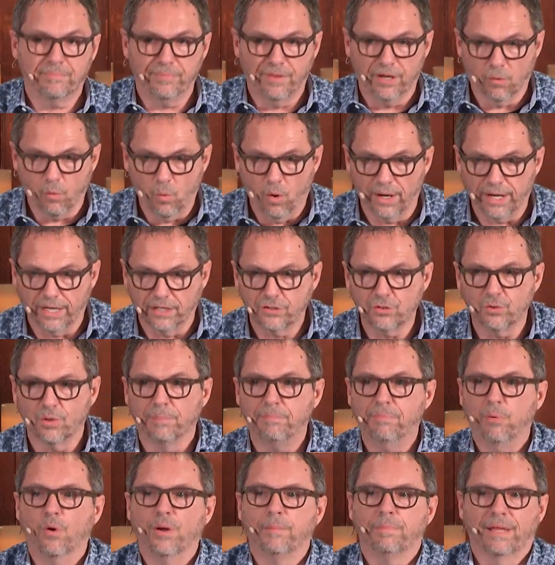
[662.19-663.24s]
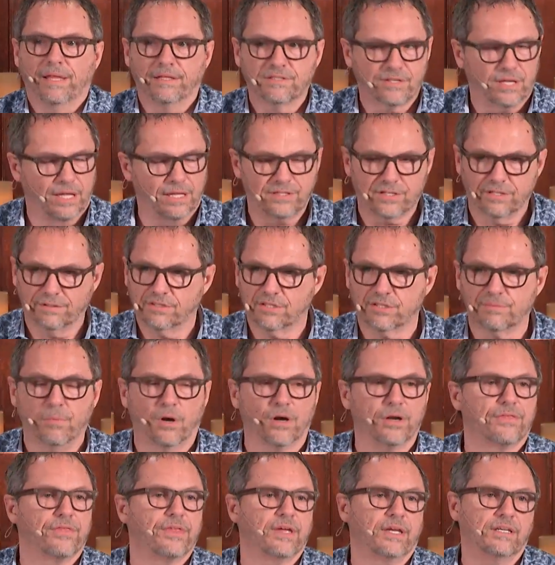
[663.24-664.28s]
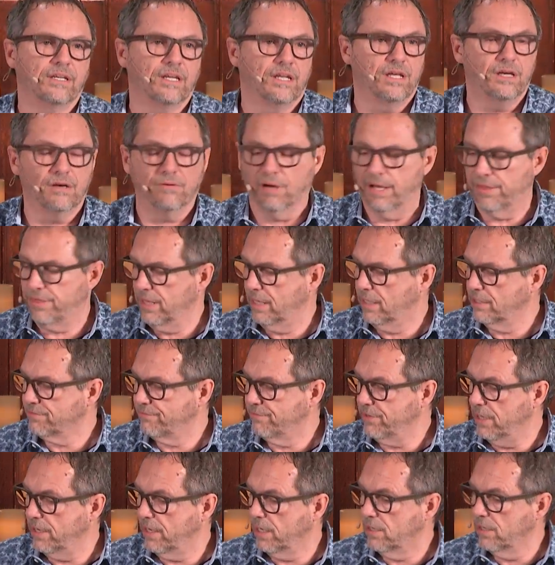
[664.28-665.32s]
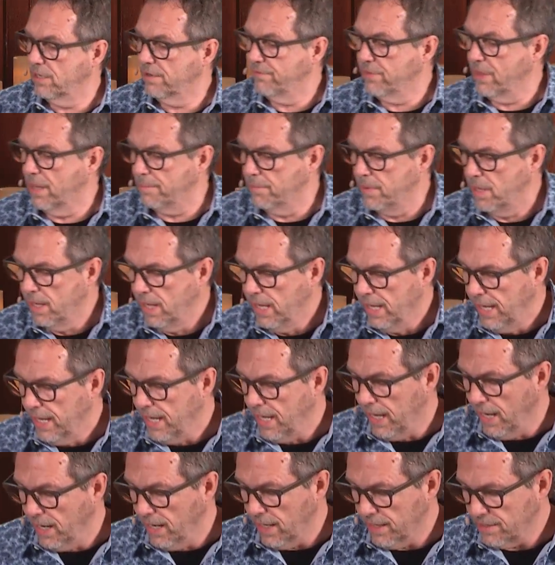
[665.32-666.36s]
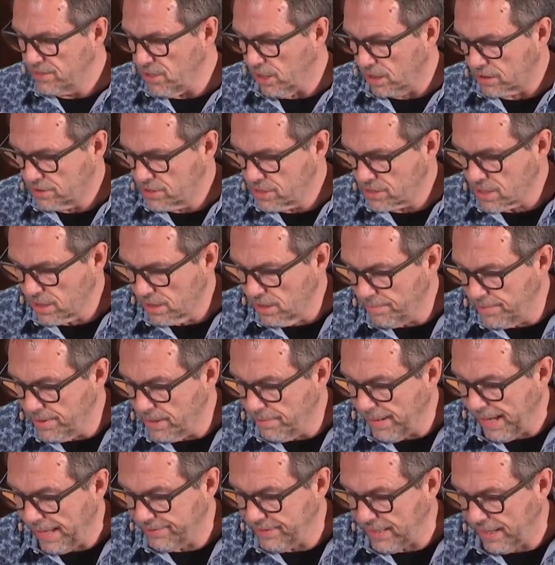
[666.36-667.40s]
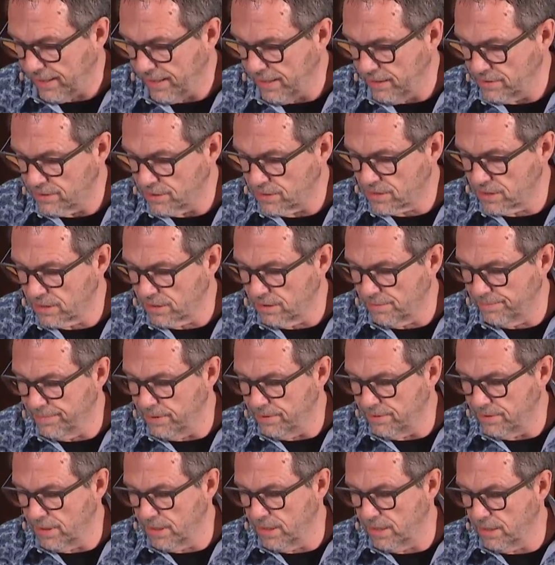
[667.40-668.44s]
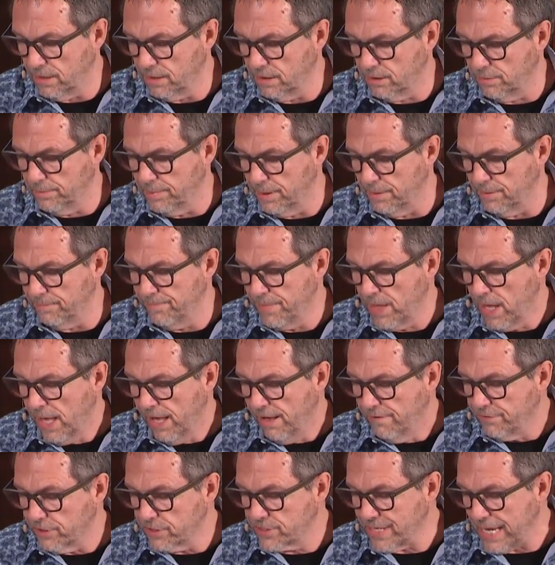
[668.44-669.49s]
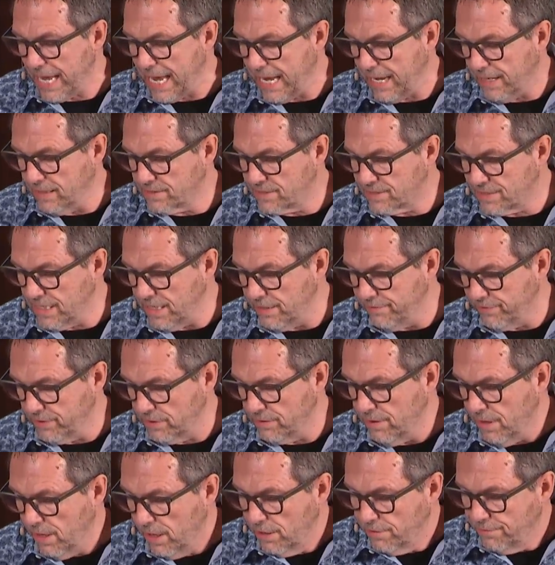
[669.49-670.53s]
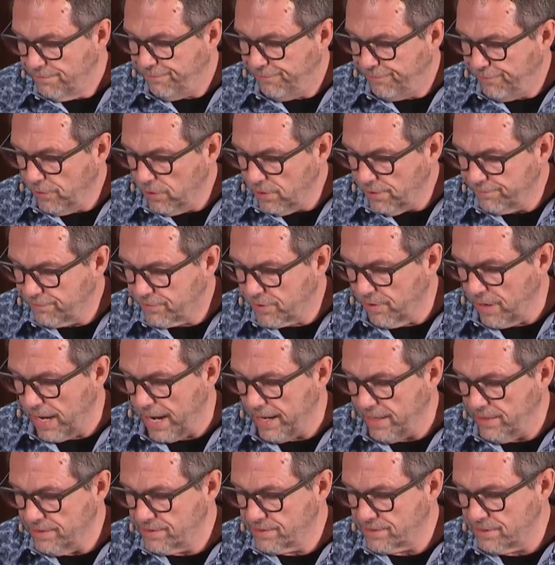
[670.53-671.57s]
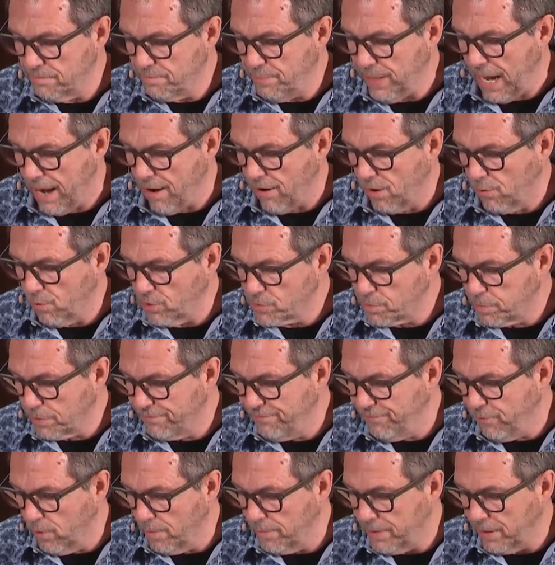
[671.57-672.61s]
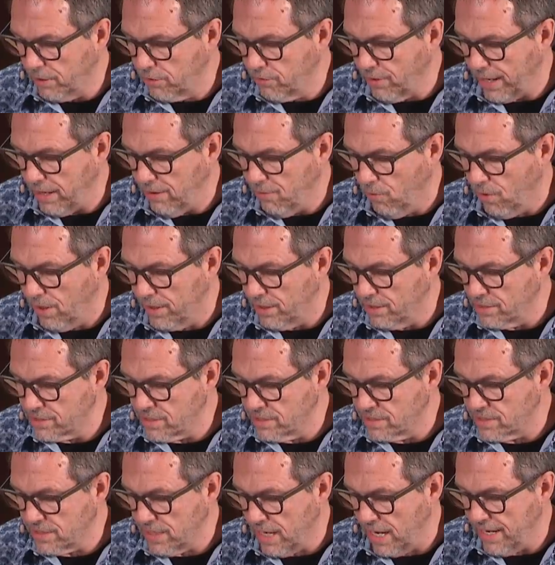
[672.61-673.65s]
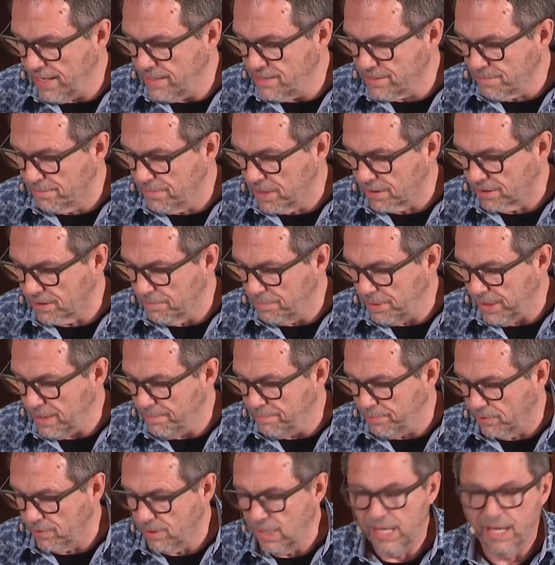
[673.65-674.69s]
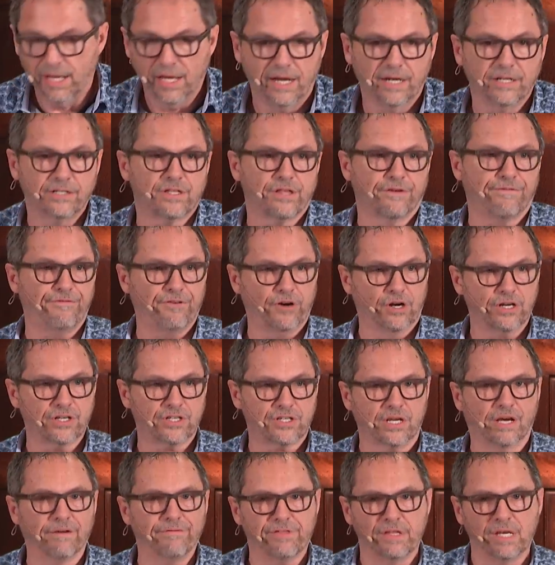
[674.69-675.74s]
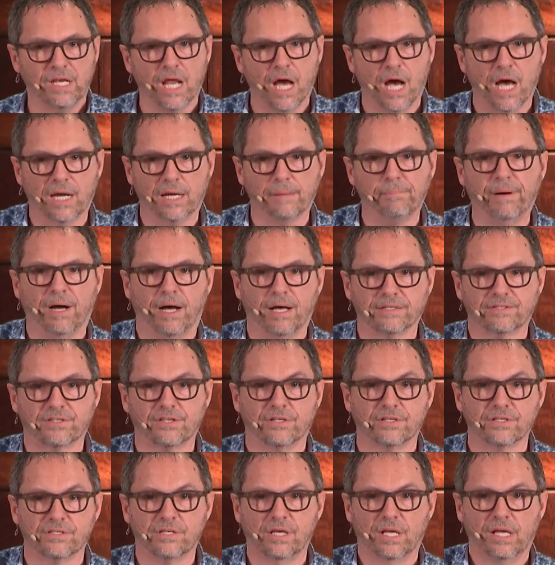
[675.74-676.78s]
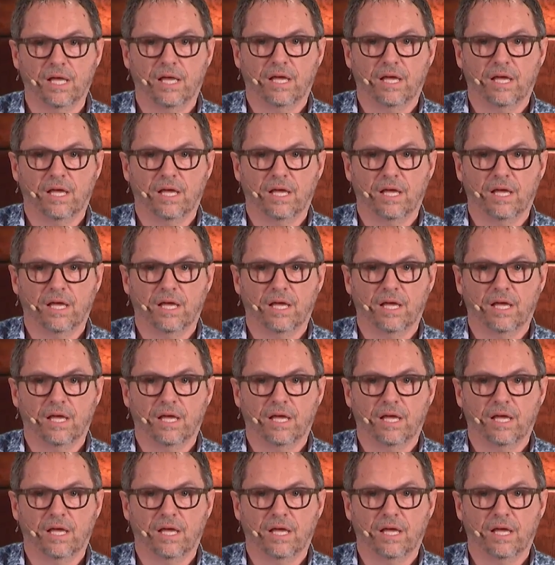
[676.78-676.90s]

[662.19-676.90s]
they're wanting to appoint, but that's a smart thing to do. I think it's very good of them. And talk just a little bit about that in just a little bit. Verse 8, Stephen, full of grace and power, was performing great wonders and signs among the people. Here's the first of the non-apostles,